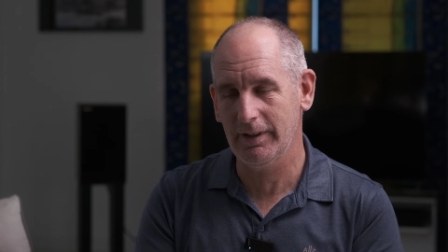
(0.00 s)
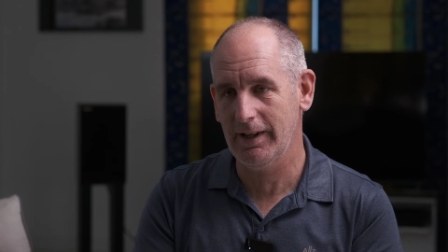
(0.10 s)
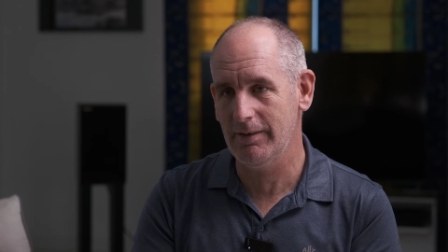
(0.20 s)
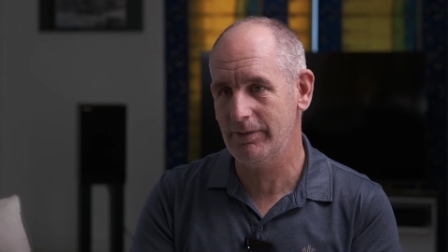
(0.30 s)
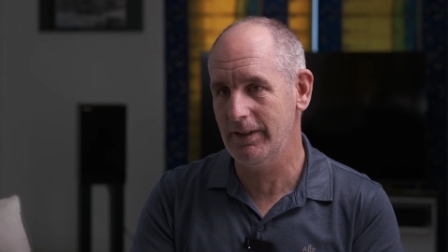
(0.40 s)

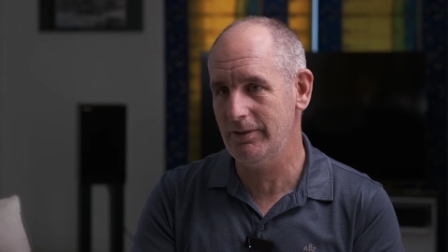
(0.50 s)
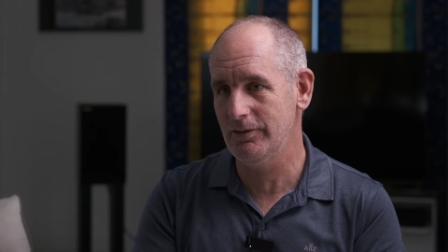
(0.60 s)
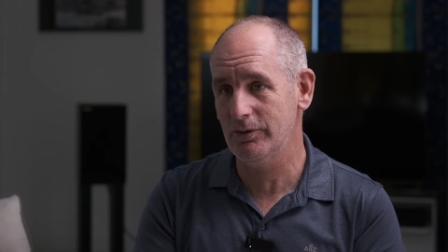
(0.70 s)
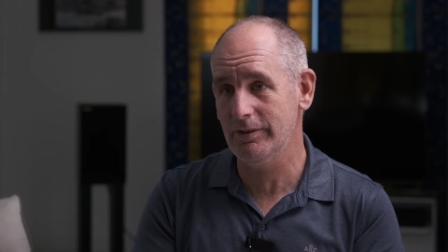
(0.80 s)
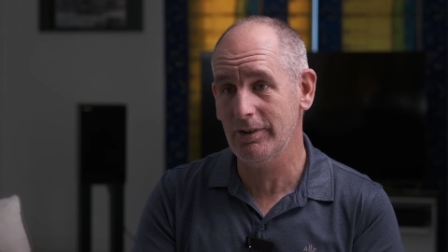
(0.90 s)
Half the
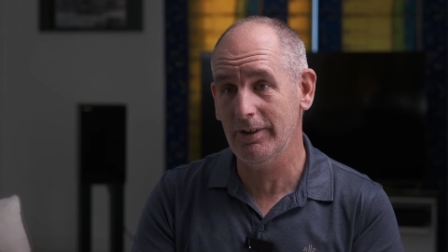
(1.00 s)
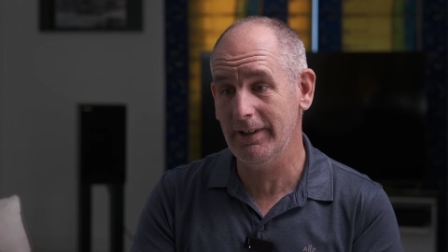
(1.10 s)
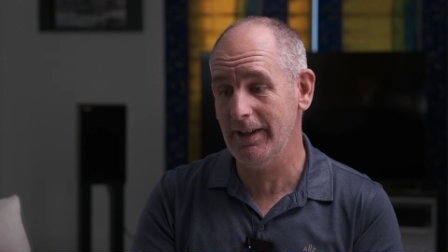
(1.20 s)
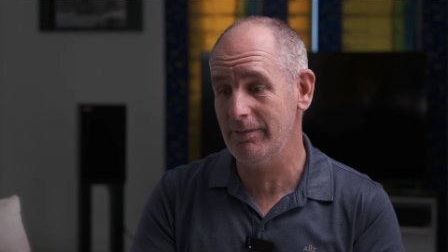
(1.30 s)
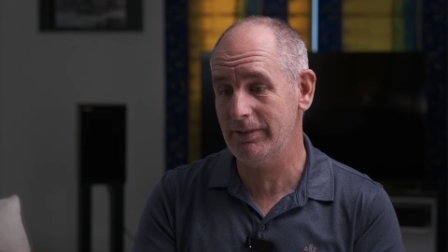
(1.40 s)
lessons are in Thai,
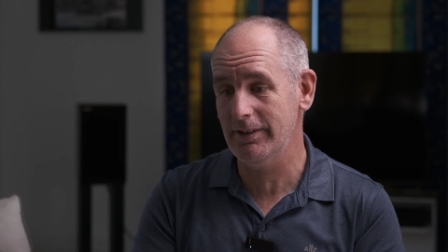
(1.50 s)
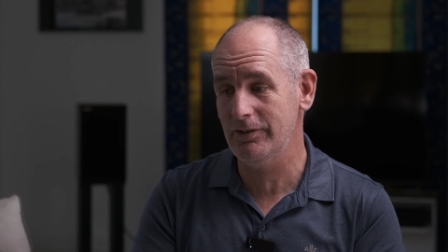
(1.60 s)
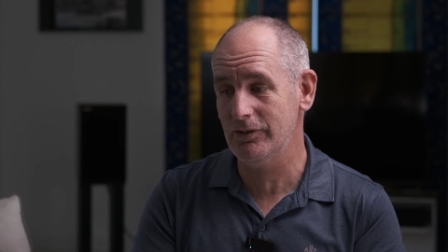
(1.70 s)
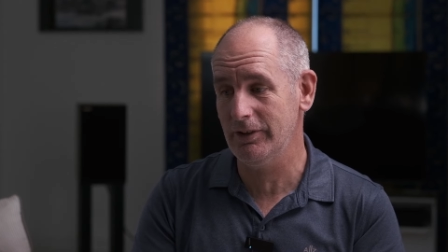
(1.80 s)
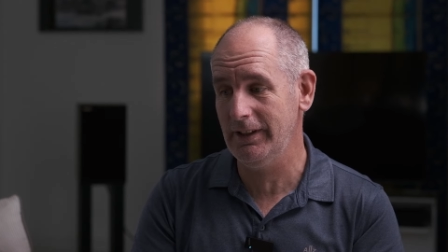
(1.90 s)
half the
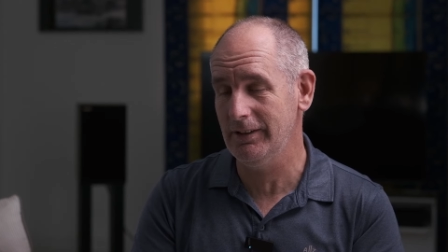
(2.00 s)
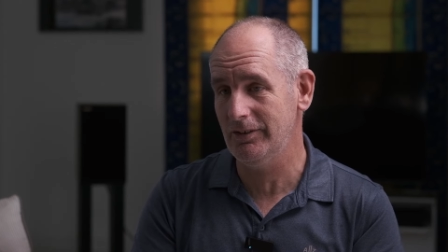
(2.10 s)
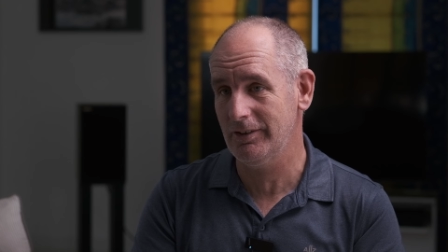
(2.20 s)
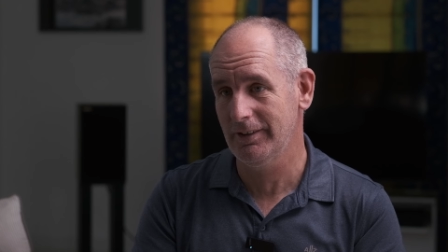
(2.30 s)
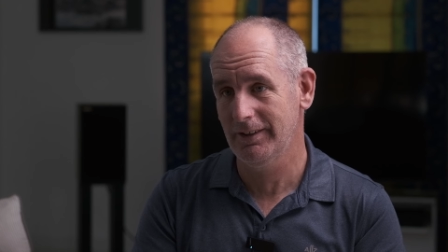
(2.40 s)
lessons are in
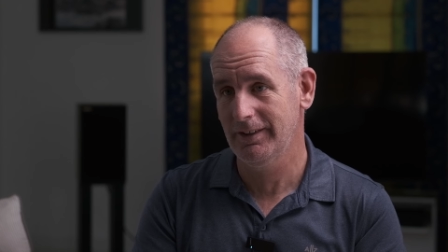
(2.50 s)
English.